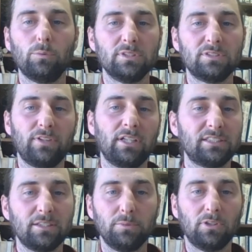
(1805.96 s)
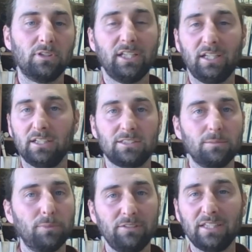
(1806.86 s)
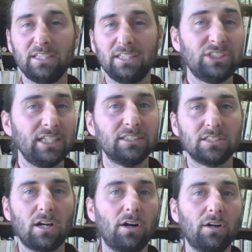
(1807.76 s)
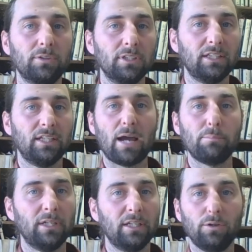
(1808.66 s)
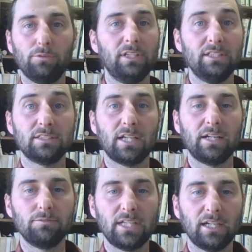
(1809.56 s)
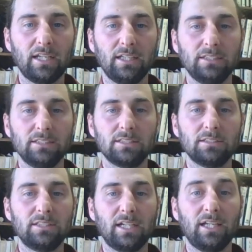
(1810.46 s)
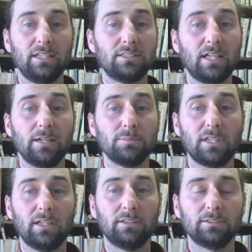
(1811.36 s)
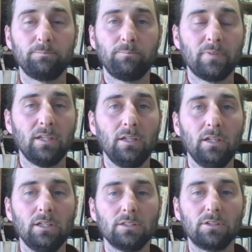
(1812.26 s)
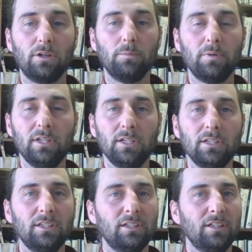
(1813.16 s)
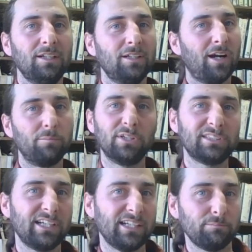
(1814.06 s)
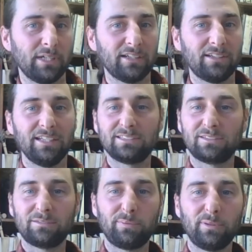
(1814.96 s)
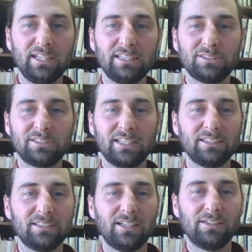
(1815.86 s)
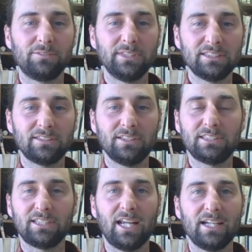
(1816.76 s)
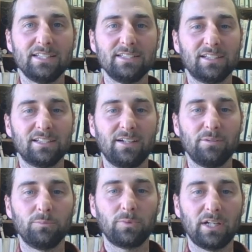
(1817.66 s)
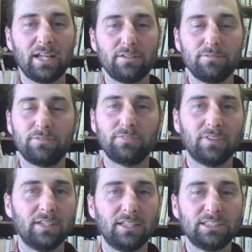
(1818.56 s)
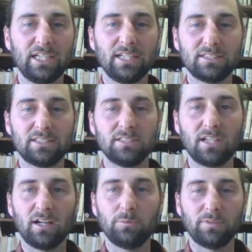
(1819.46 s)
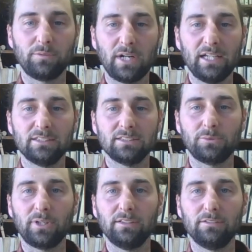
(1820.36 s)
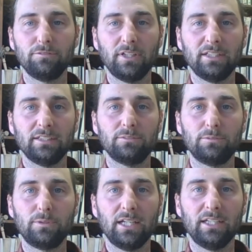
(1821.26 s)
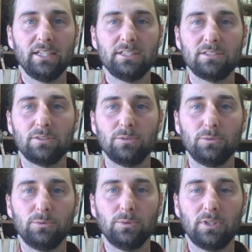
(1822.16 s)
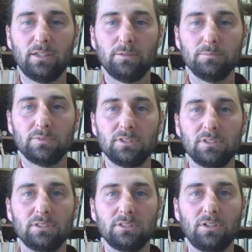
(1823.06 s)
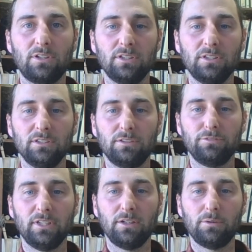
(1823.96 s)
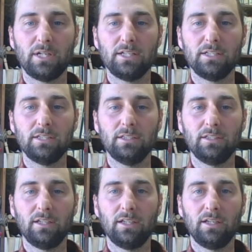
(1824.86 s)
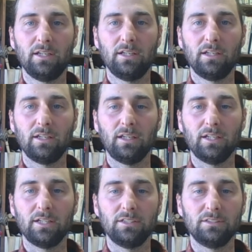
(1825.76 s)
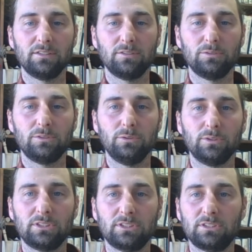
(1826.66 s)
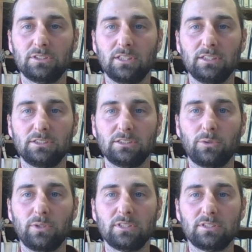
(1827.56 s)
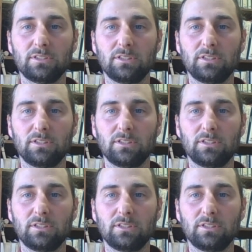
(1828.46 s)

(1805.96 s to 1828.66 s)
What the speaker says: was very similar, leading us to believe that these changes are really happening over these kind of decades time scales. So our birds are getting bigger. It's pretty interesting research, and we're going to have a chance to talk with Rae. And so I'll invite Rae to turn your video on and do a short